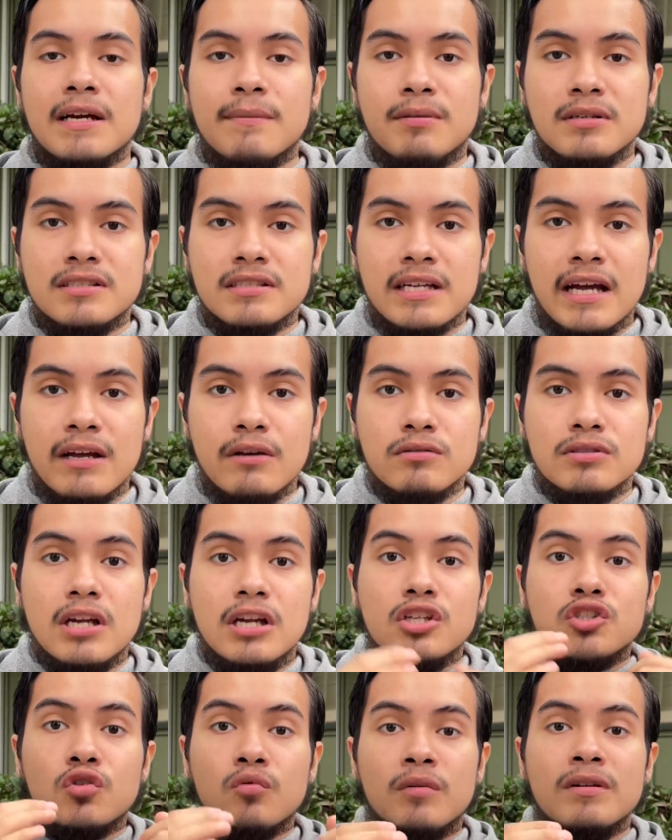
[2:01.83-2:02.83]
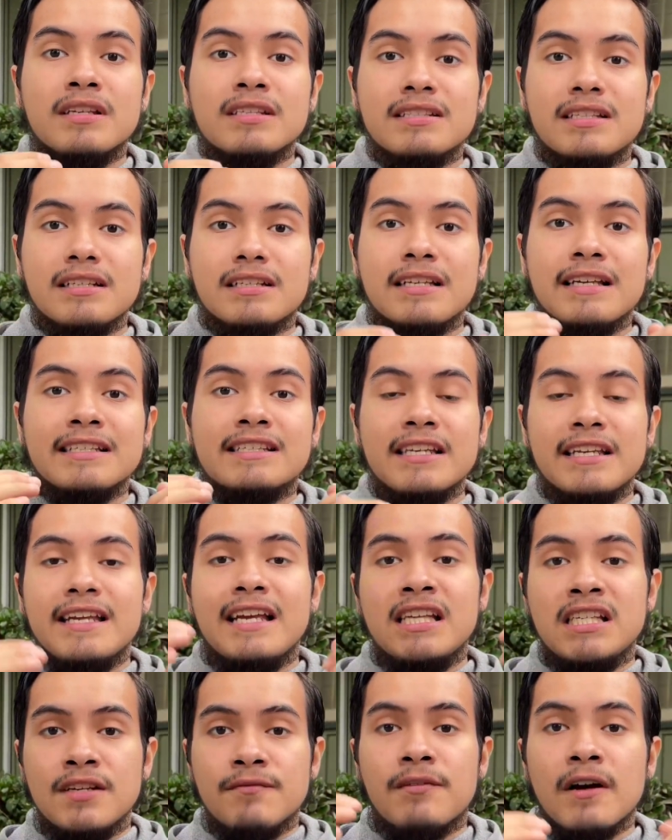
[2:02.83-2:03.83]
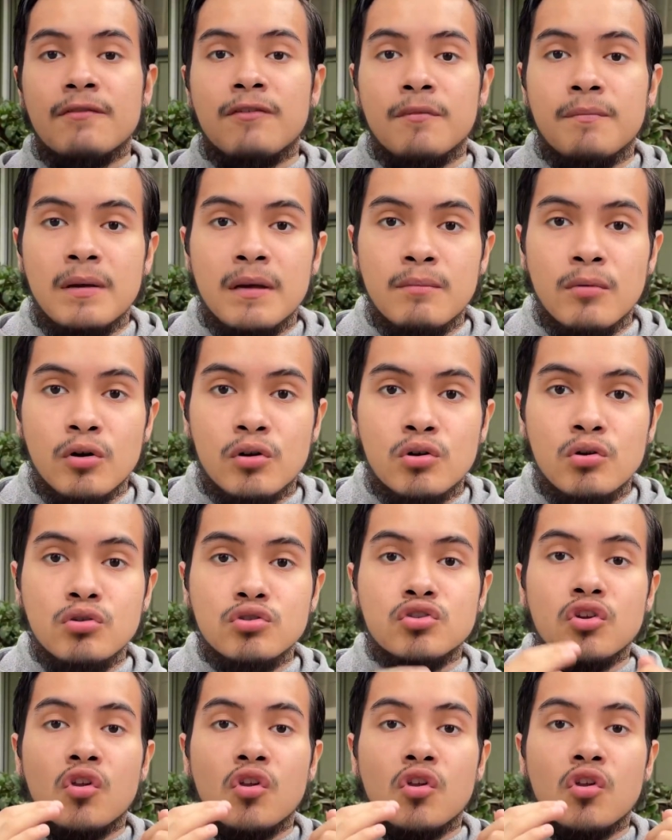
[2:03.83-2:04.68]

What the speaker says: type of styles. So realistically, it's an easy fight for Pitbull Cruz.